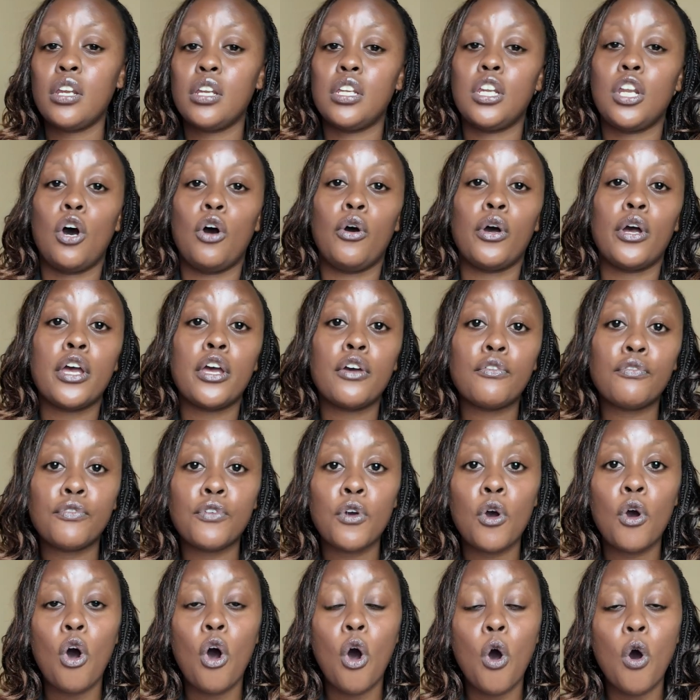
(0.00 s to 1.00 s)
Now, if
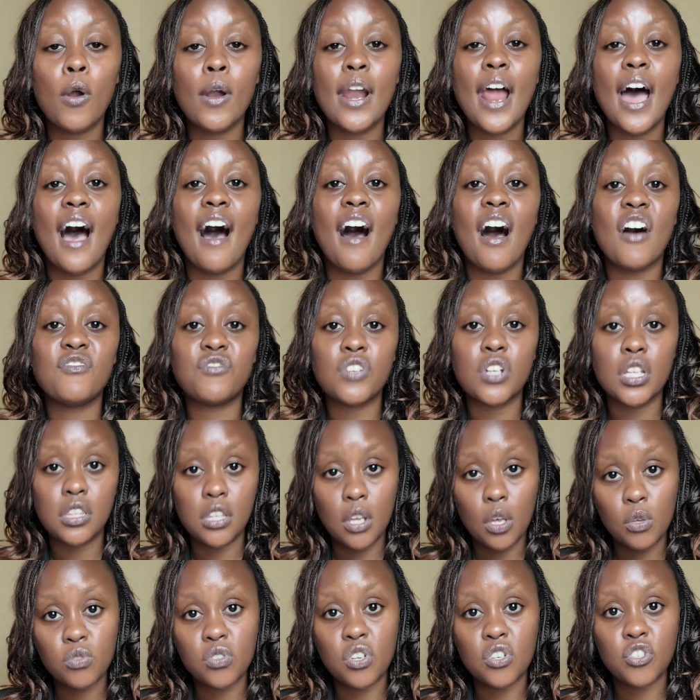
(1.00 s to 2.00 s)
you own
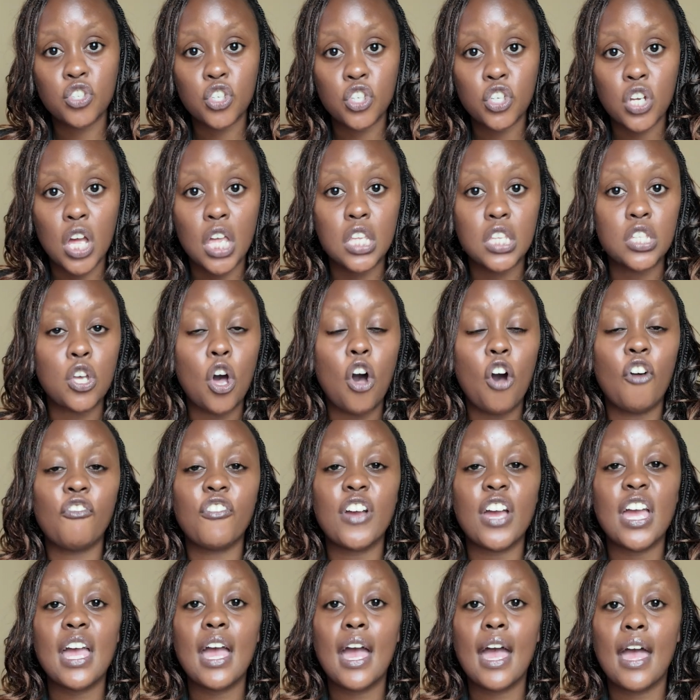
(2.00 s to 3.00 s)
100,000 shares
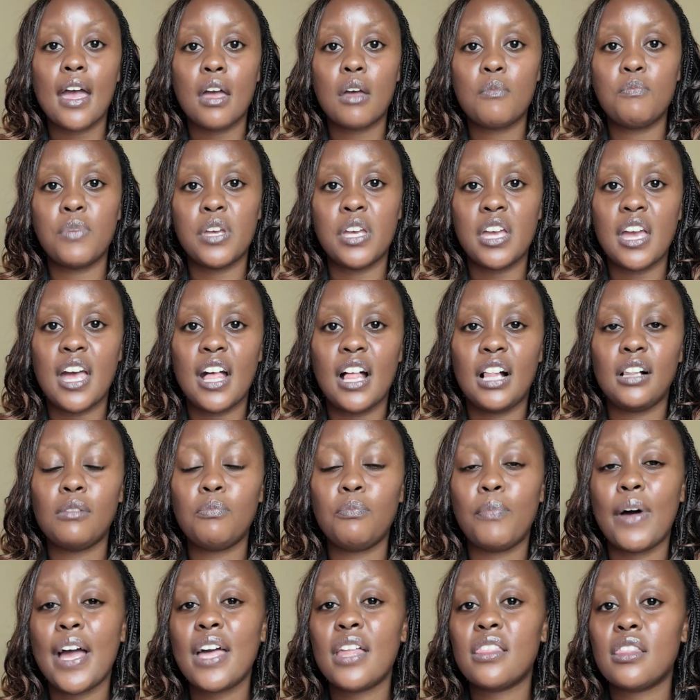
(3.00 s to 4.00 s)
of
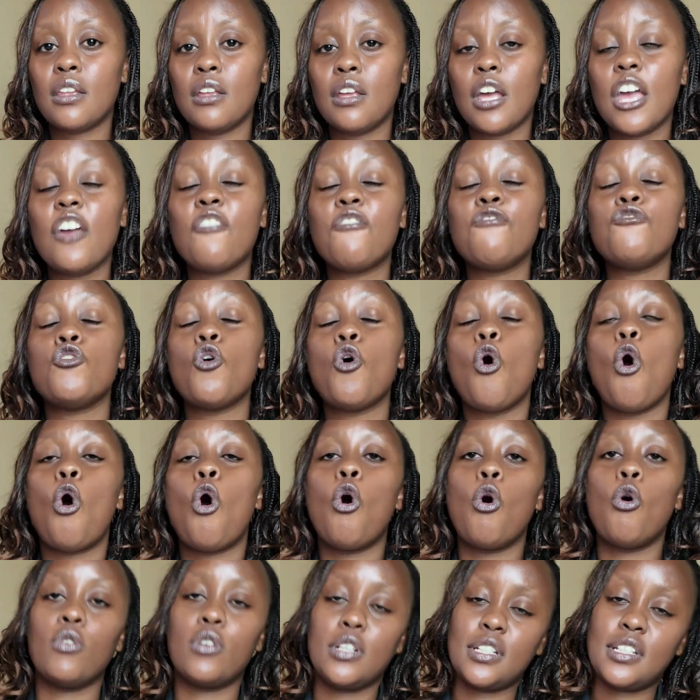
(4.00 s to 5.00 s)
EABL, if you
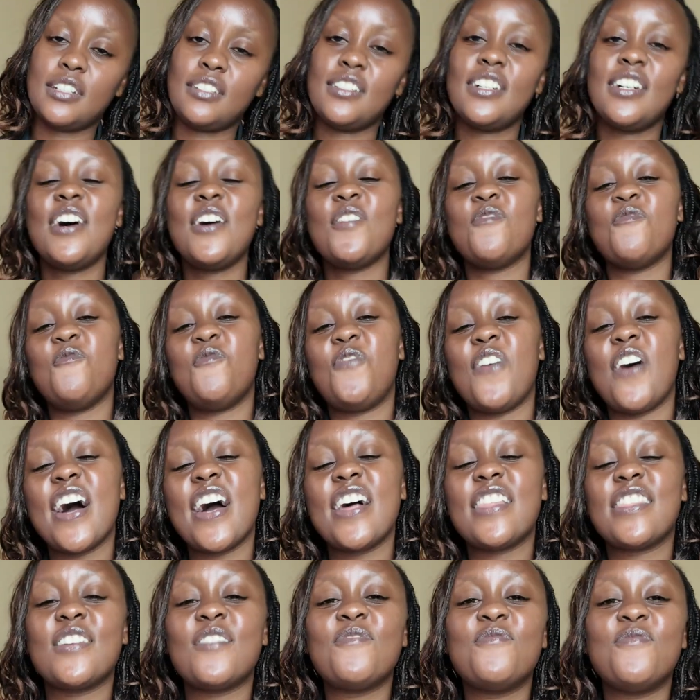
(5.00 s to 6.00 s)
owned
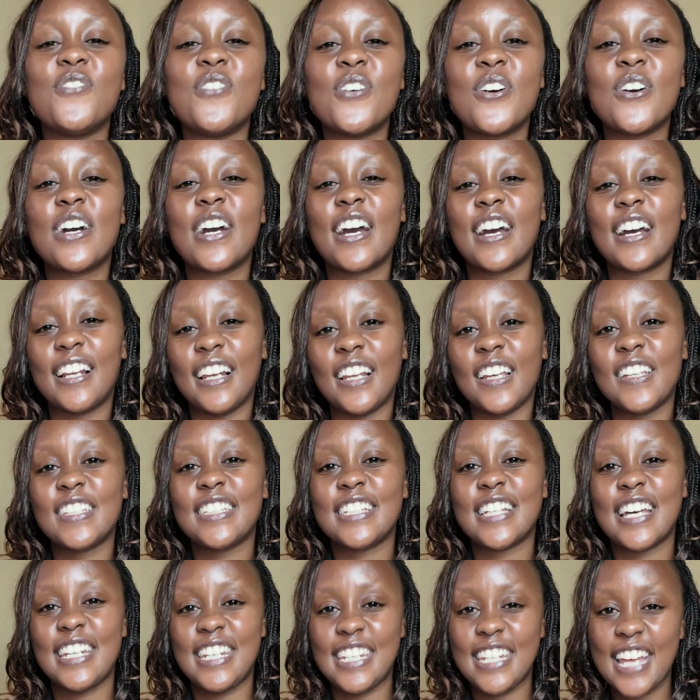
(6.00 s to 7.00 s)
by the book
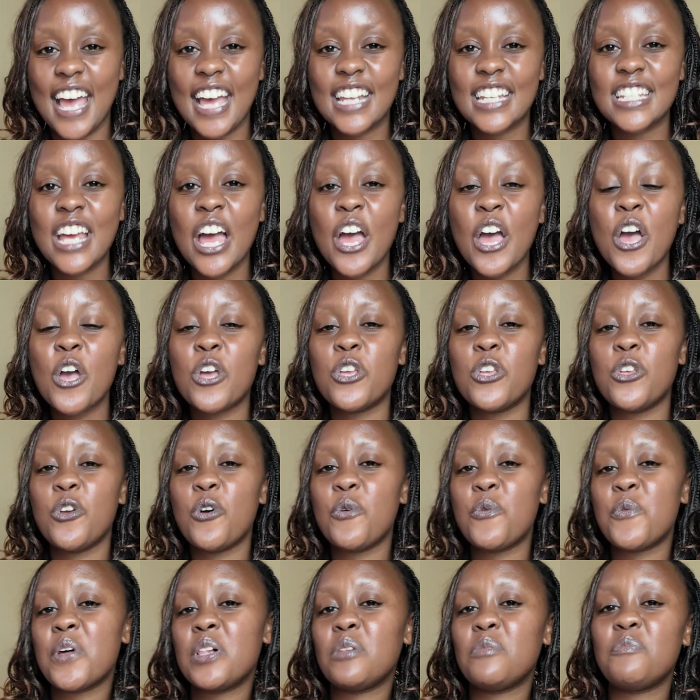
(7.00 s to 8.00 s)
closure date,
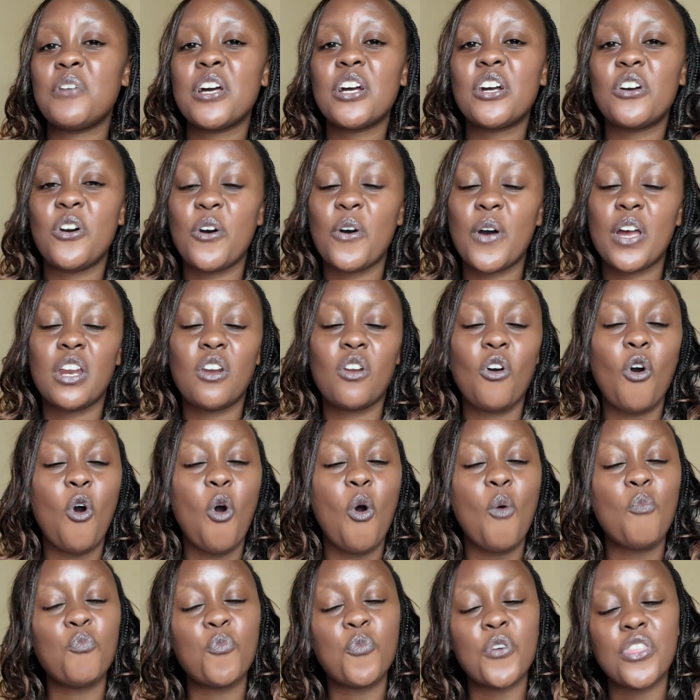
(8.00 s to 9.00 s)
you will be going
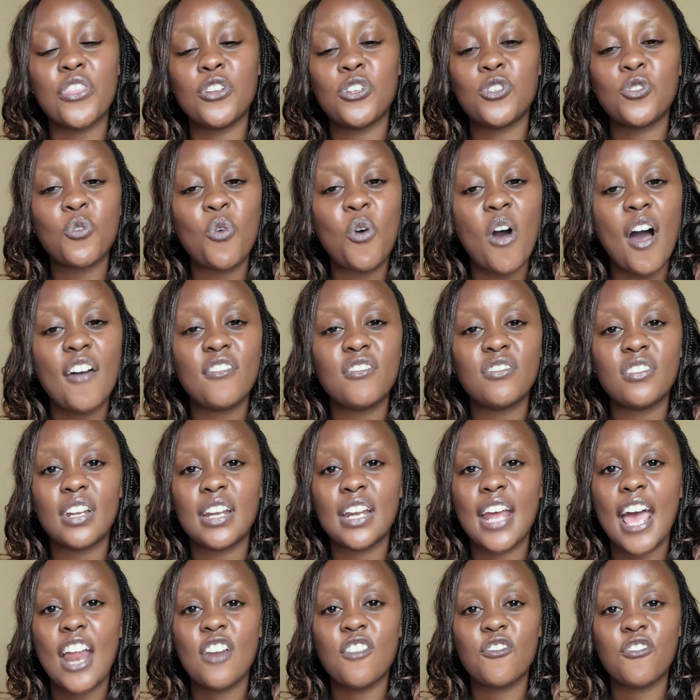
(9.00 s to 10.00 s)
home with
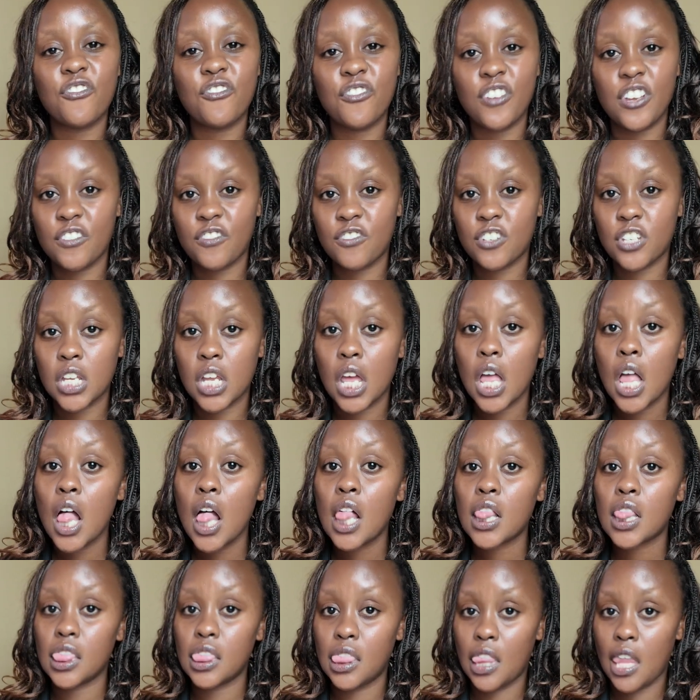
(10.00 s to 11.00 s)

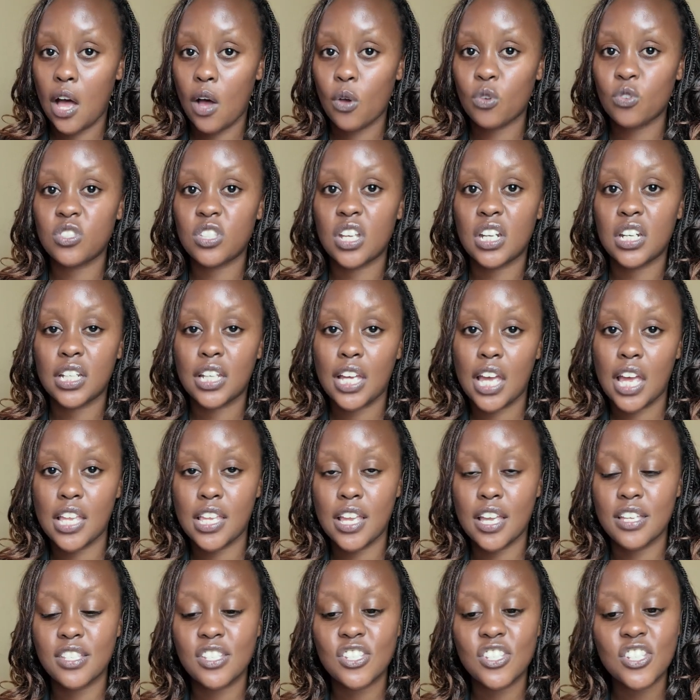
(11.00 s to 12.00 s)
250,000
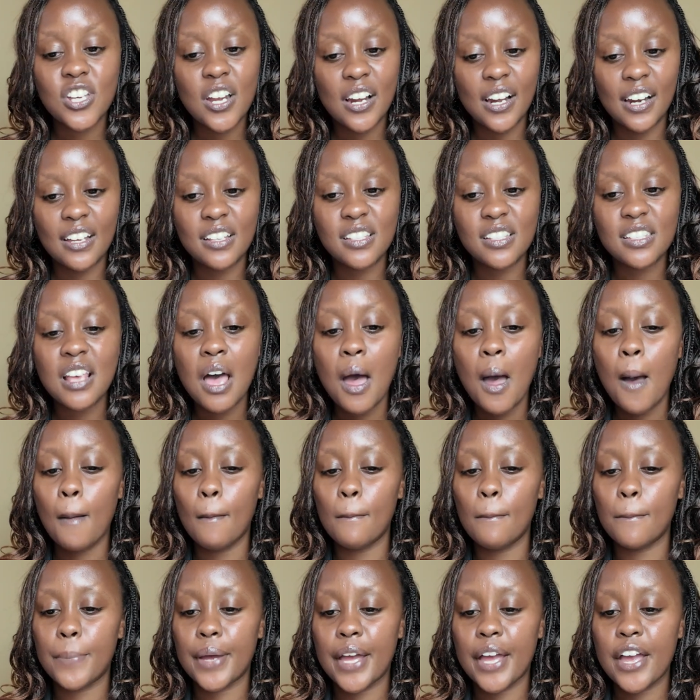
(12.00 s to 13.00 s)
Kenyan shillings
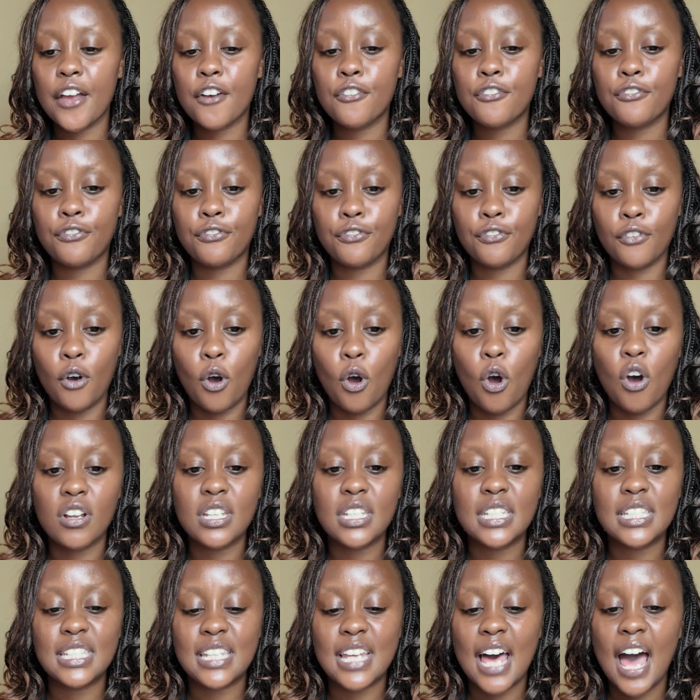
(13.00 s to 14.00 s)
before
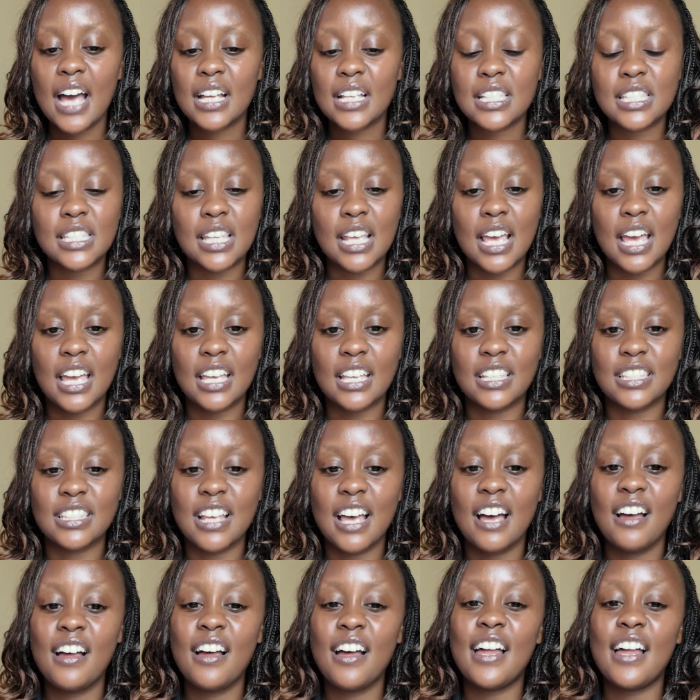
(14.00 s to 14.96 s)
taxes.